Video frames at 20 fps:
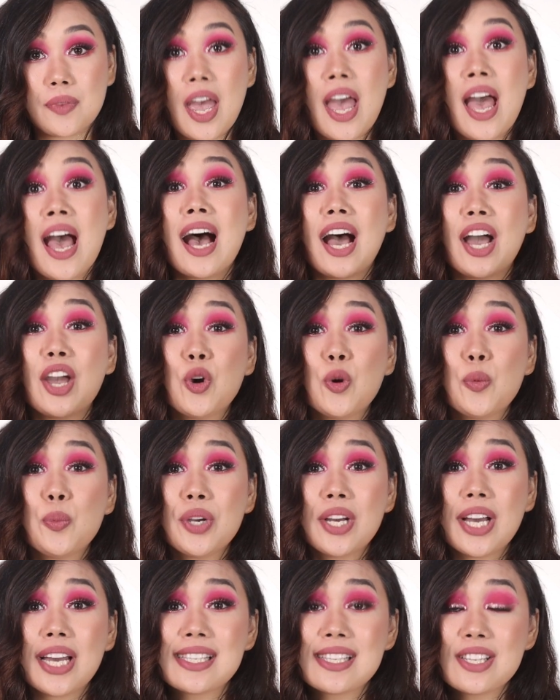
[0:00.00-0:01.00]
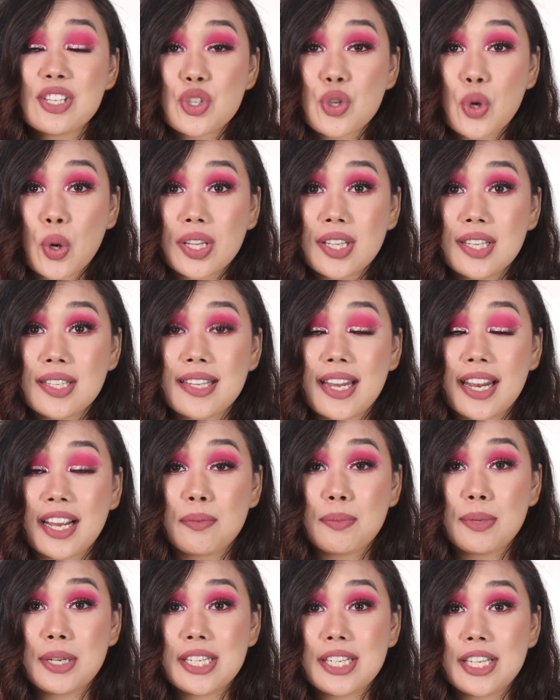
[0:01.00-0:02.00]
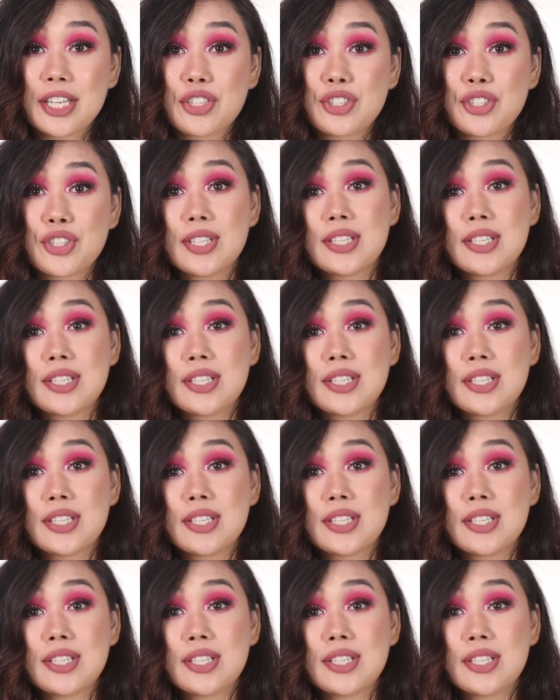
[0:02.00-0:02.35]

I hope you guys enjoy these recommendations.